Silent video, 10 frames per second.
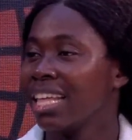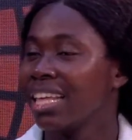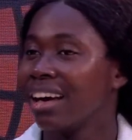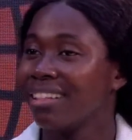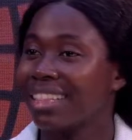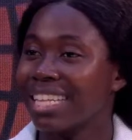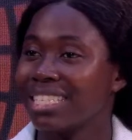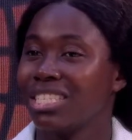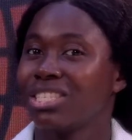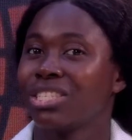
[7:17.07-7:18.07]
girl
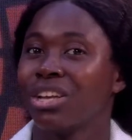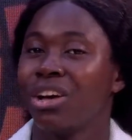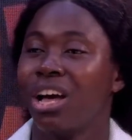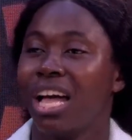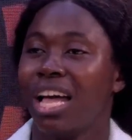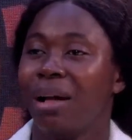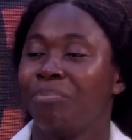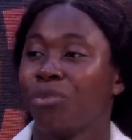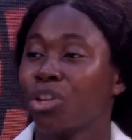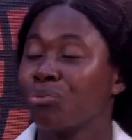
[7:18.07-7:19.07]
that is
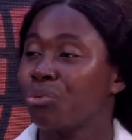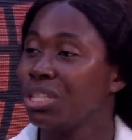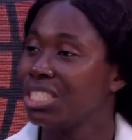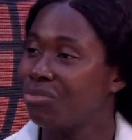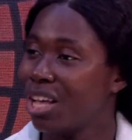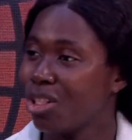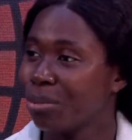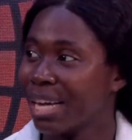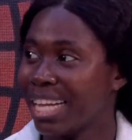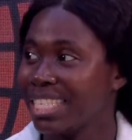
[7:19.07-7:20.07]
not fully
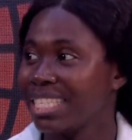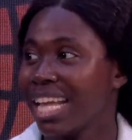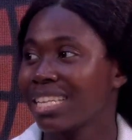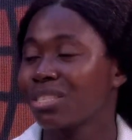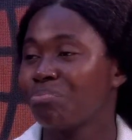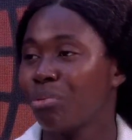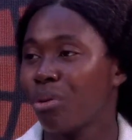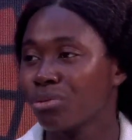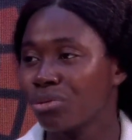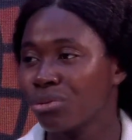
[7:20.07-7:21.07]
developed and is
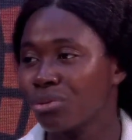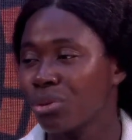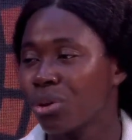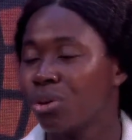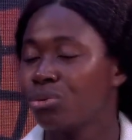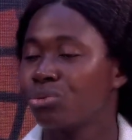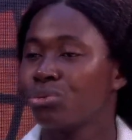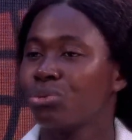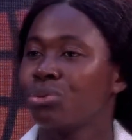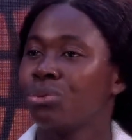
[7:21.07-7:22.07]
exposed
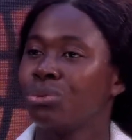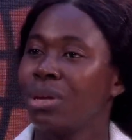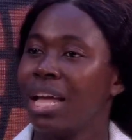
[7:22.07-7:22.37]
to